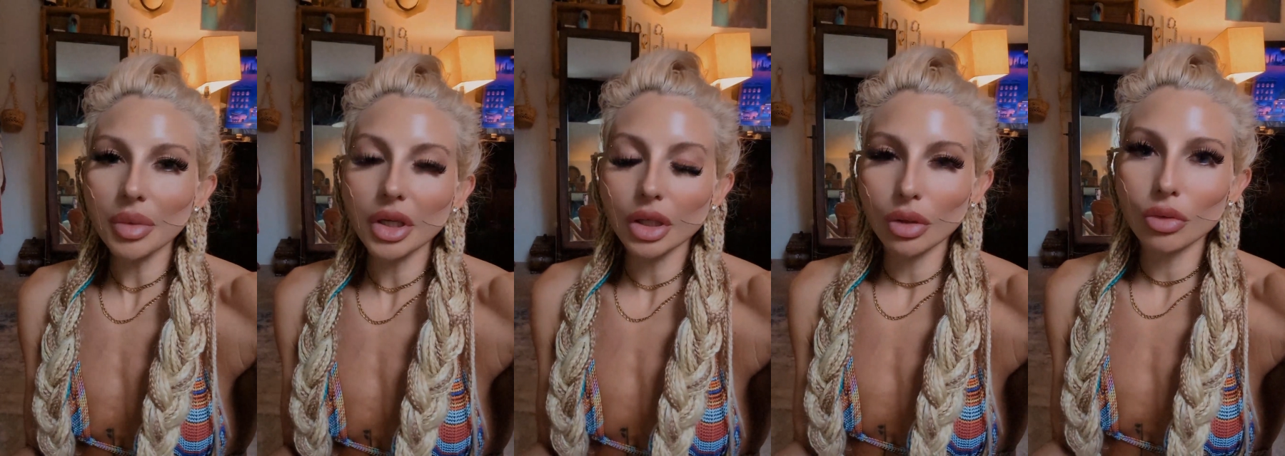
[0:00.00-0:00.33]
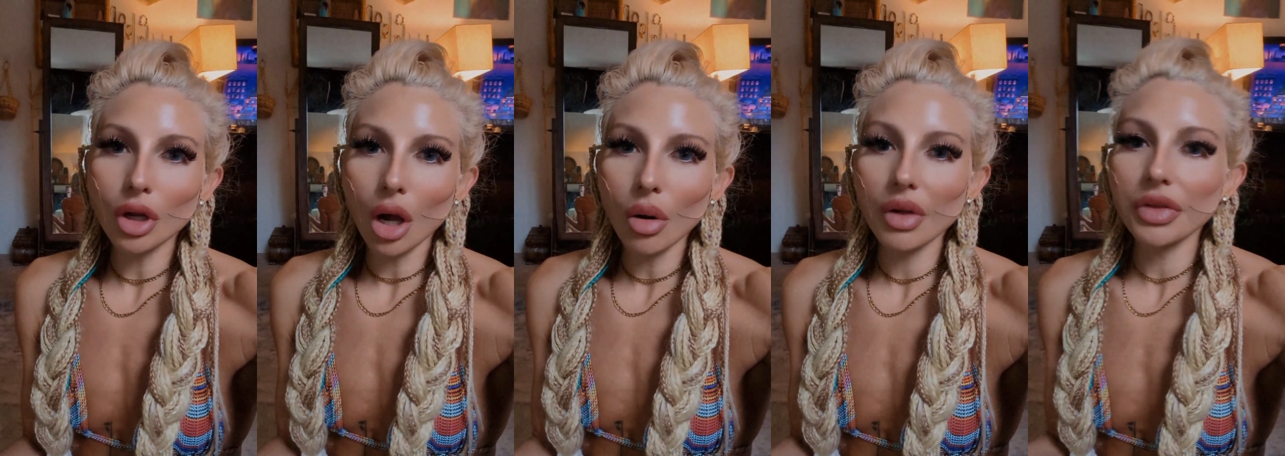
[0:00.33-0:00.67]
somebody
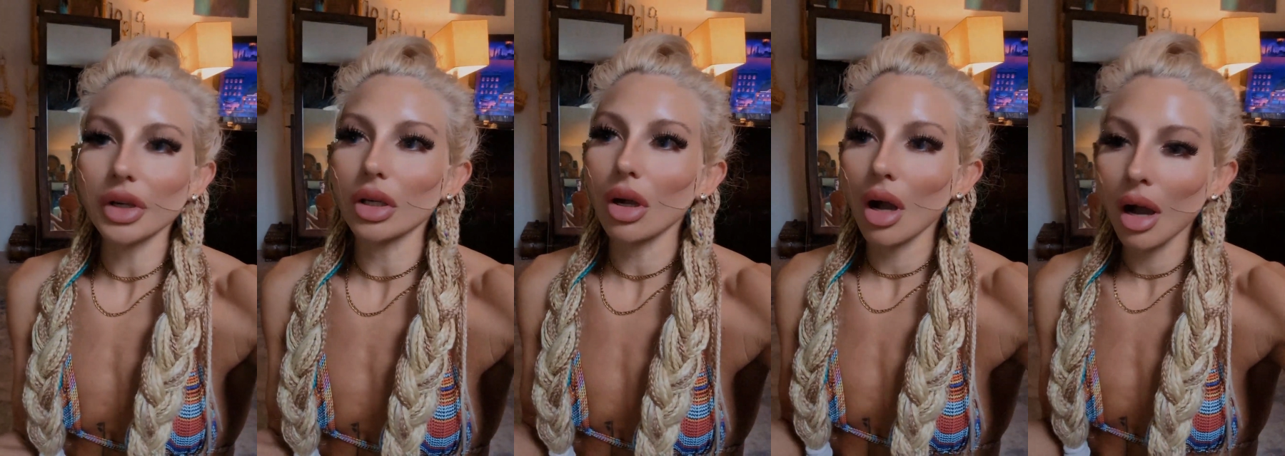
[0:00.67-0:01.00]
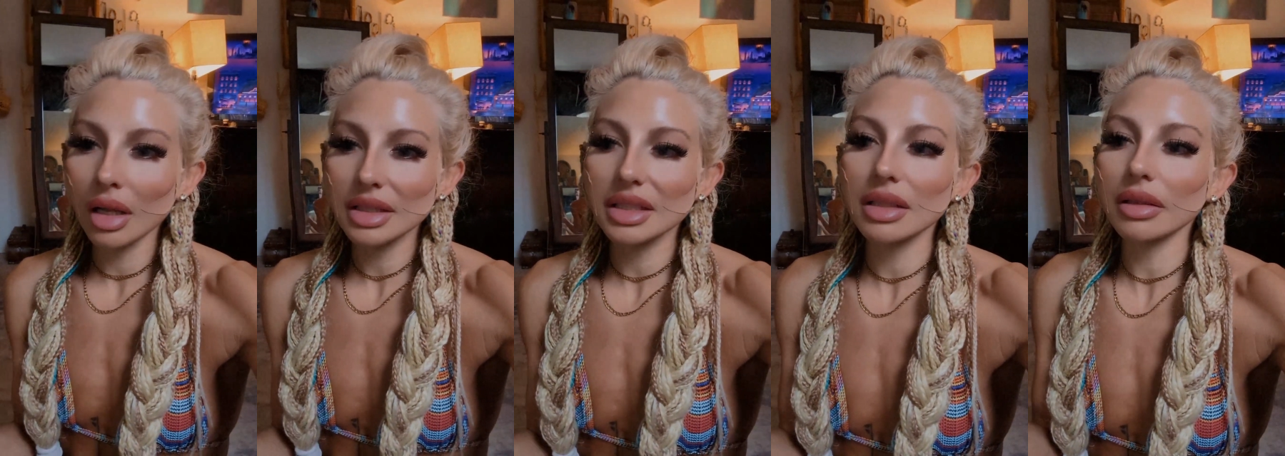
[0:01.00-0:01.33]
and they're
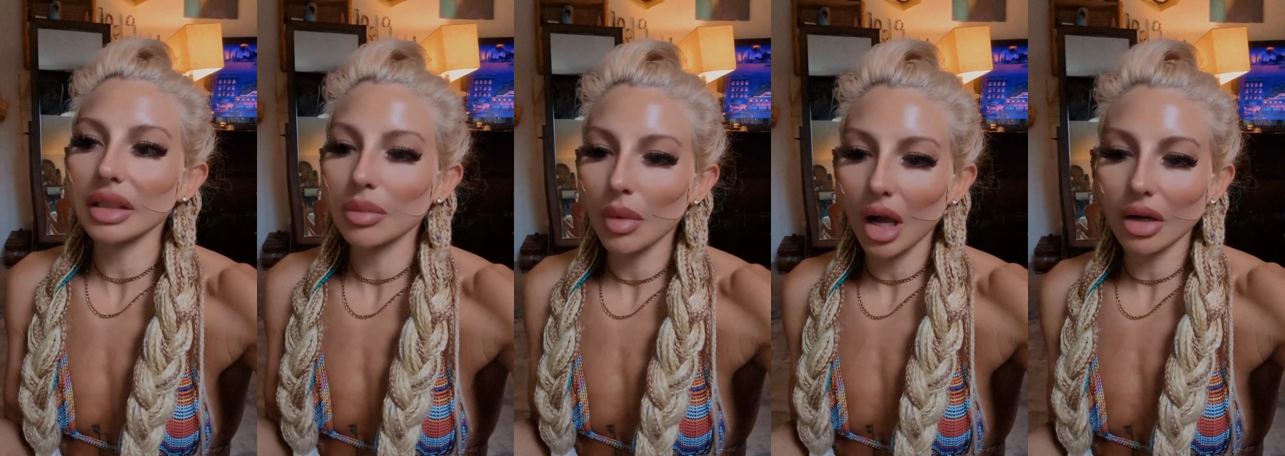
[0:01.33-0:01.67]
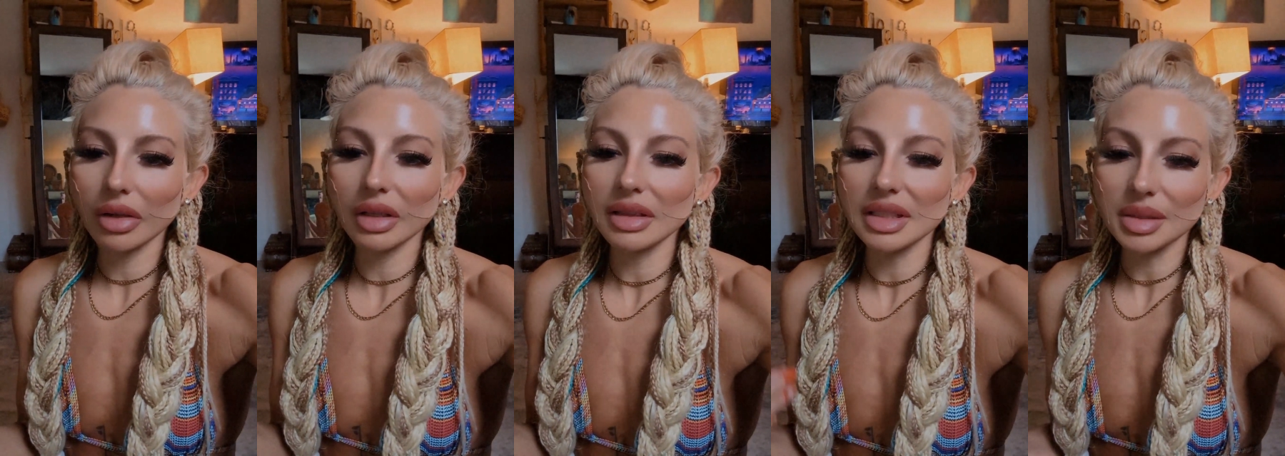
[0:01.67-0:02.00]
constantly
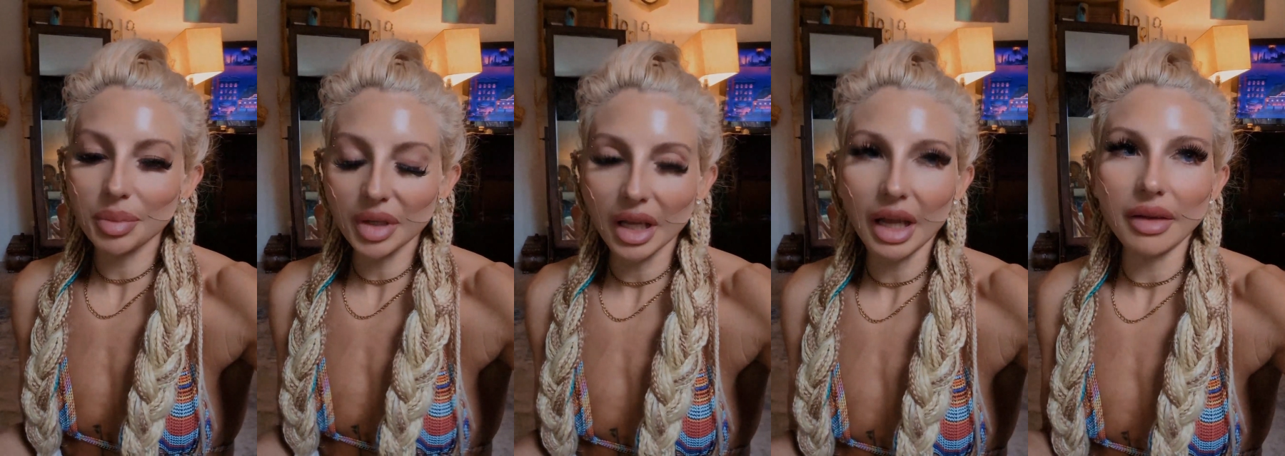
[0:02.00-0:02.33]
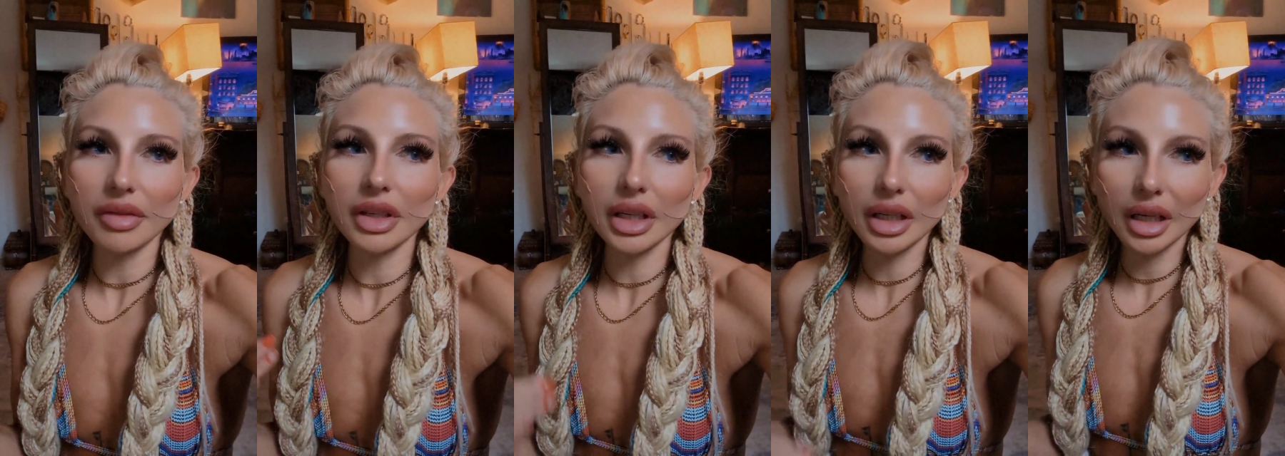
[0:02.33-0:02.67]
modeling this
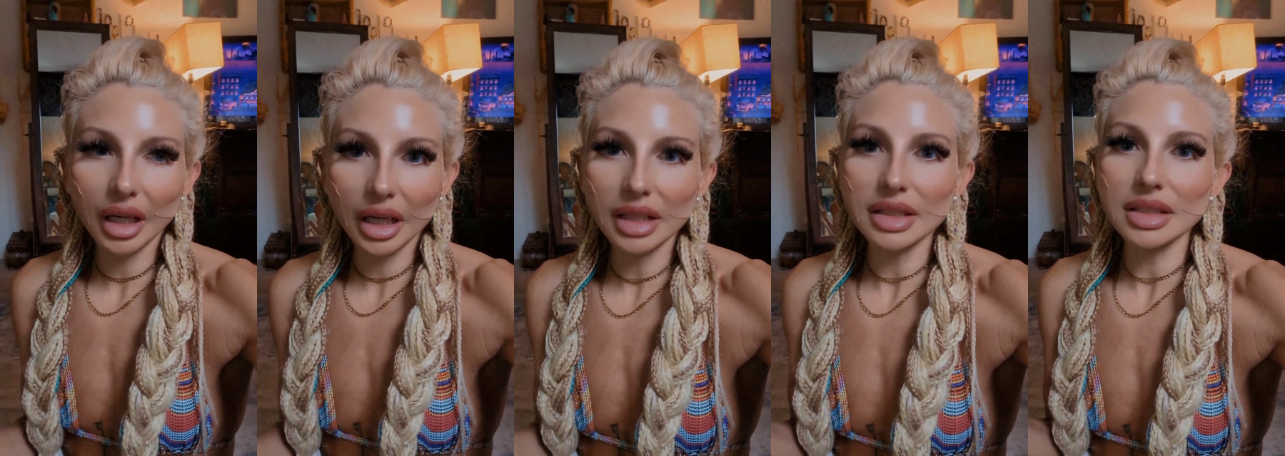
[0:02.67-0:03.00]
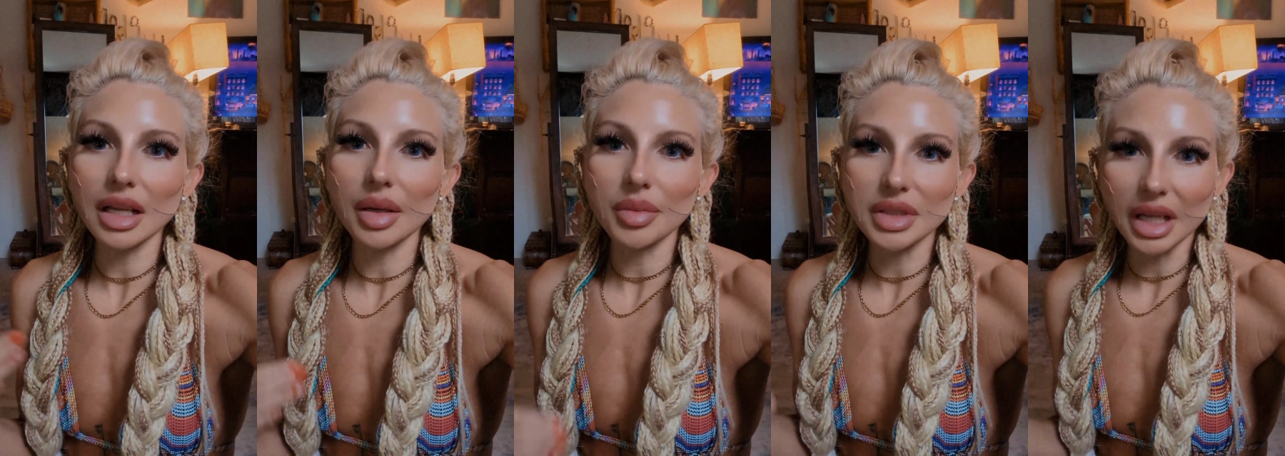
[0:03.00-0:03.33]
behavior and
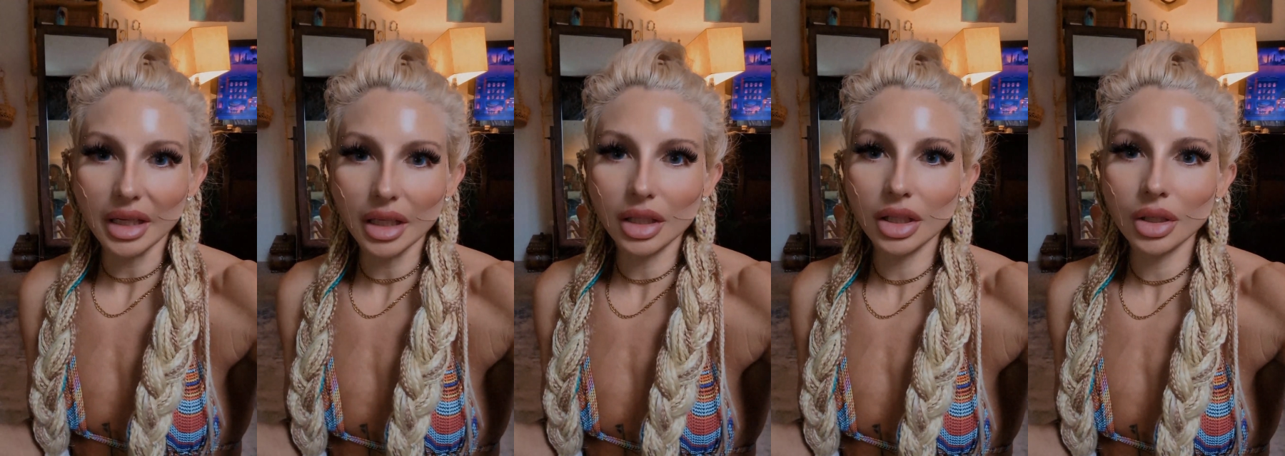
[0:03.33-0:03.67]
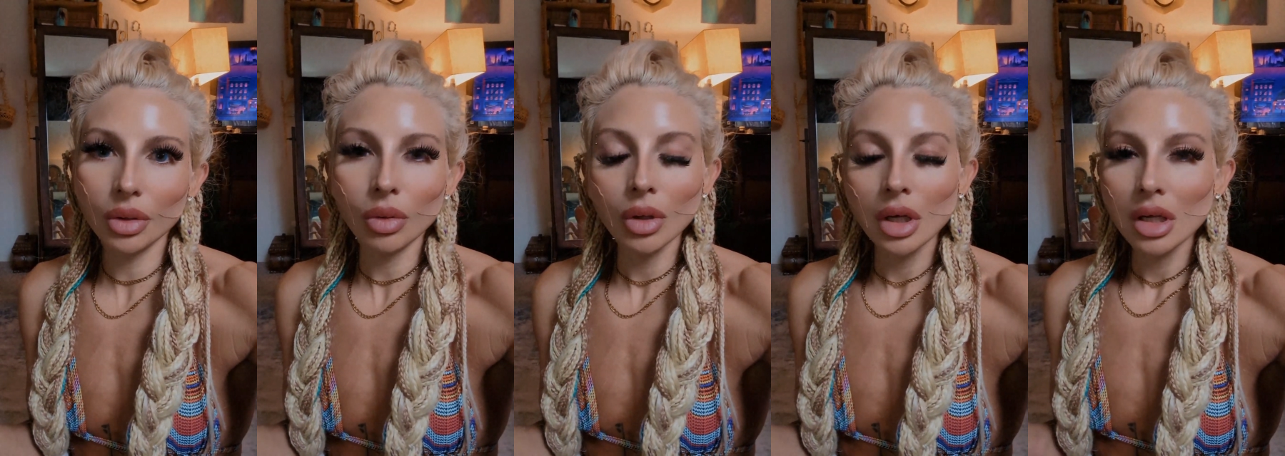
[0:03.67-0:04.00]
it's upsetting
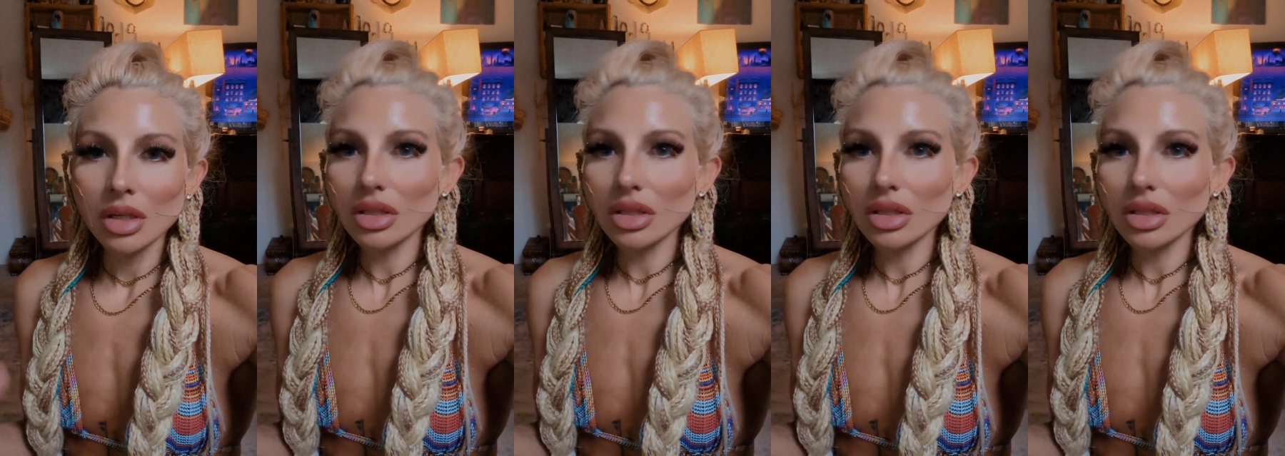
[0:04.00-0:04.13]
you,